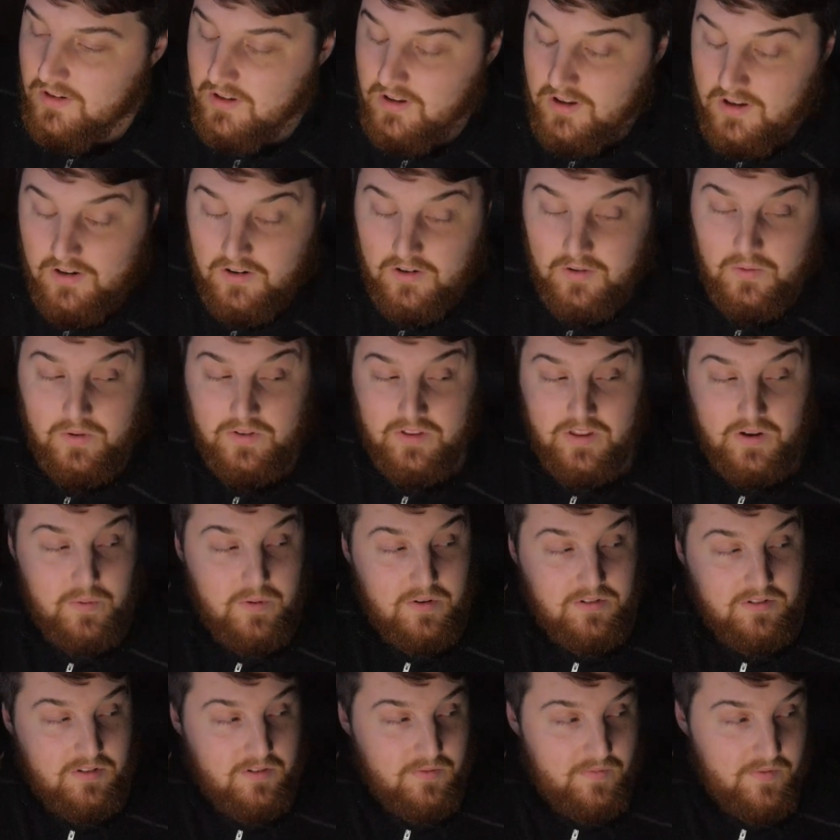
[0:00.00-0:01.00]
don't know what that
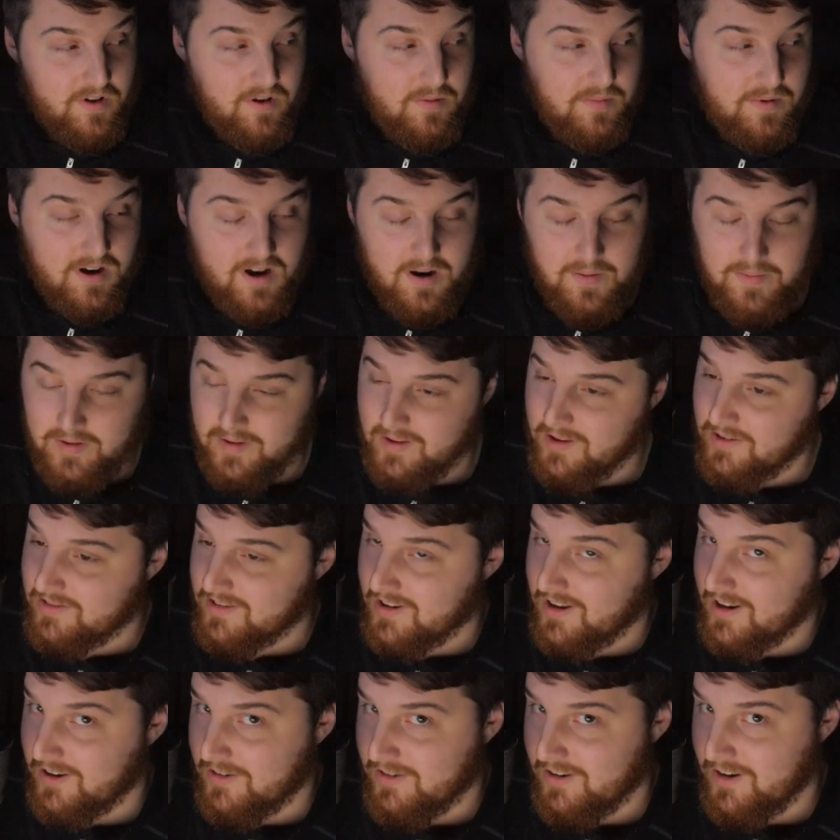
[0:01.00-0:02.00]
was that fell behind me. That's
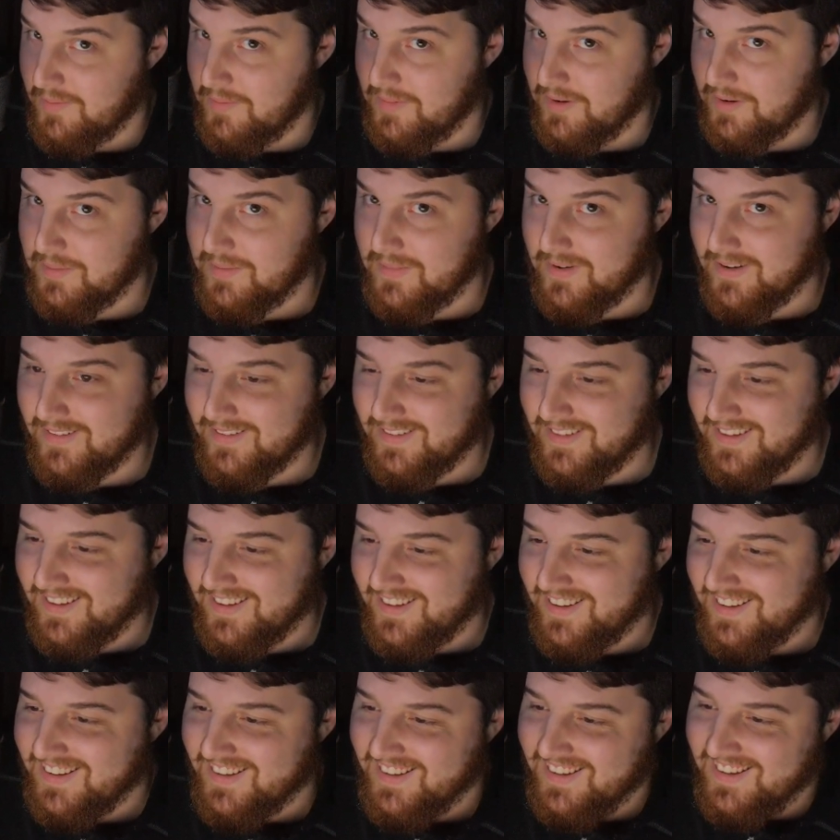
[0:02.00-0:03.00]
kind of creepy, but
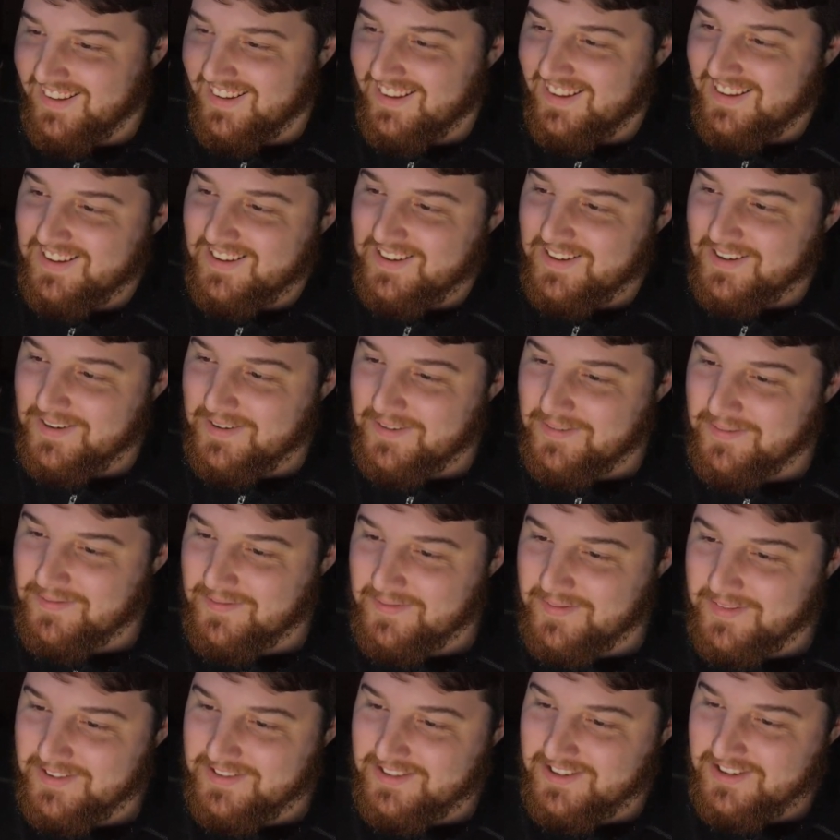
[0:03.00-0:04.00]

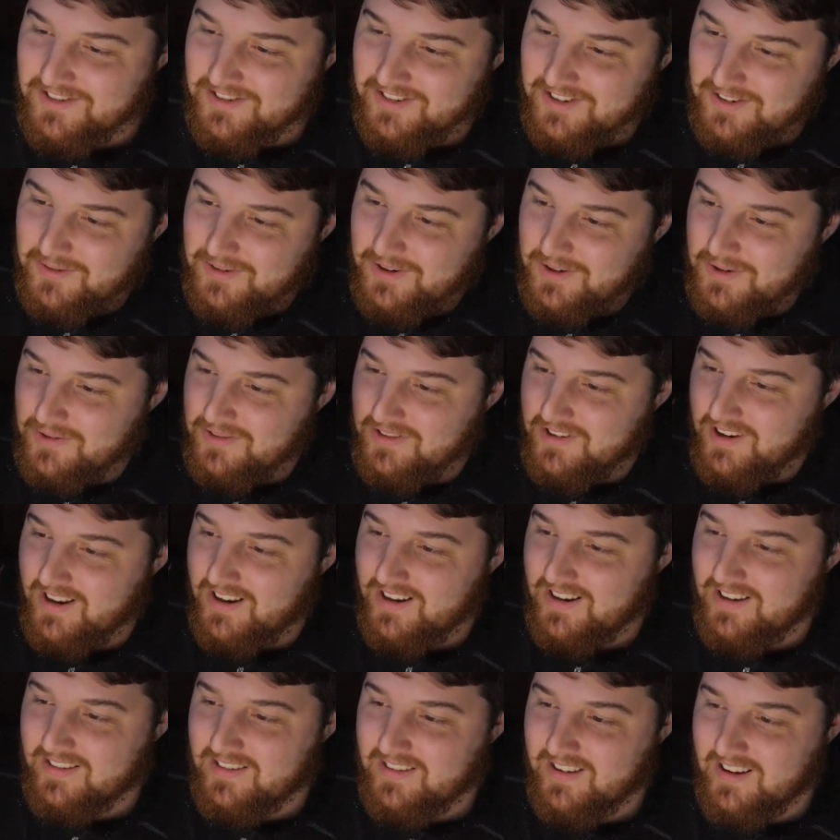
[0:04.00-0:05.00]
essentially what he was
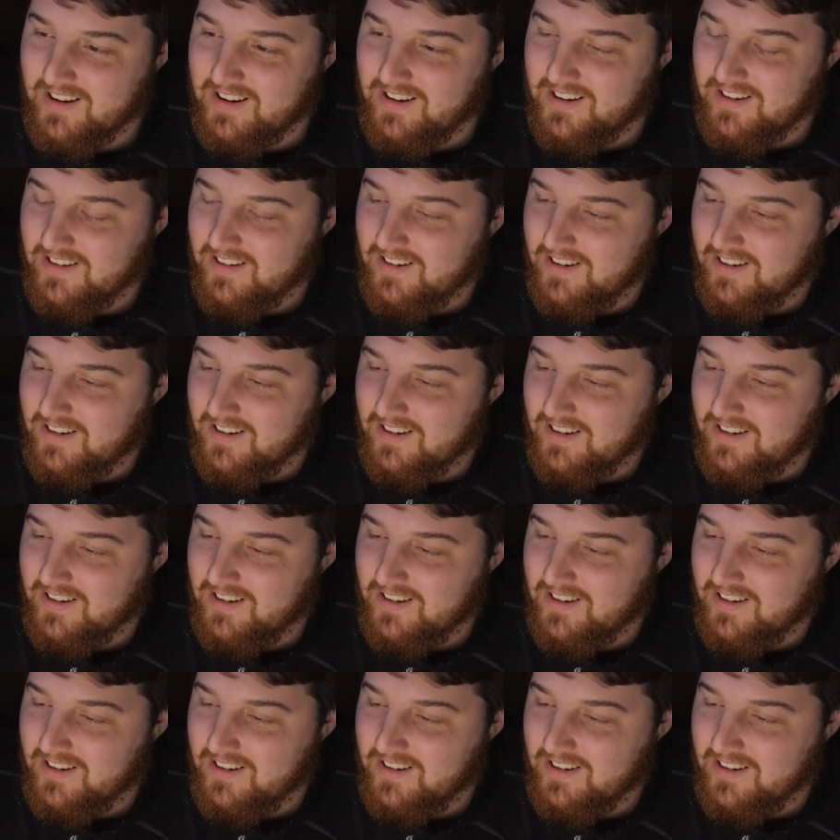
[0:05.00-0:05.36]
saying is that